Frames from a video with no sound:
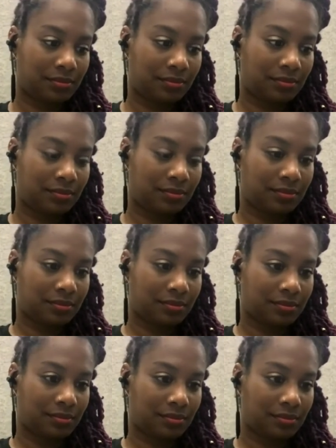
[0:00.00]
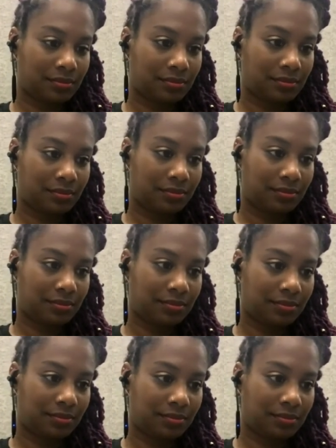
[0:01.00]

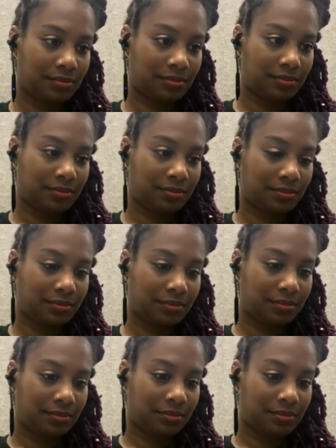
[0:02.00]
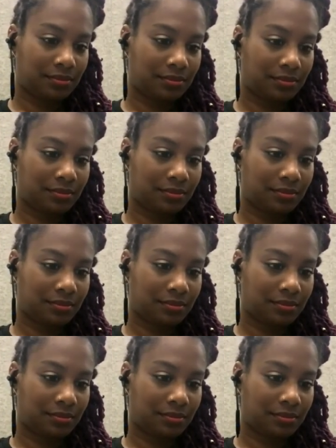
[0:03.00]
[no speech]